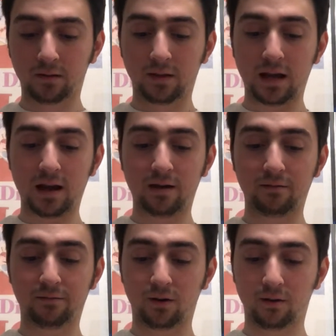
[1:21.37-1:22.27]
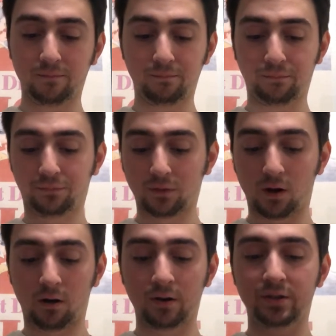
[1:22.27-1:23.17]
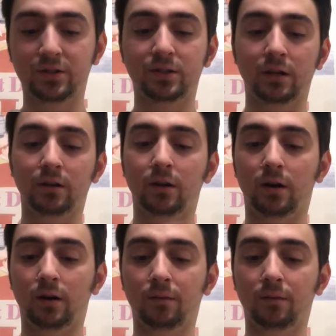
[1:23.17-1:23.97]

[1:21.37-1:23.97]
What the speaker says: they have artists and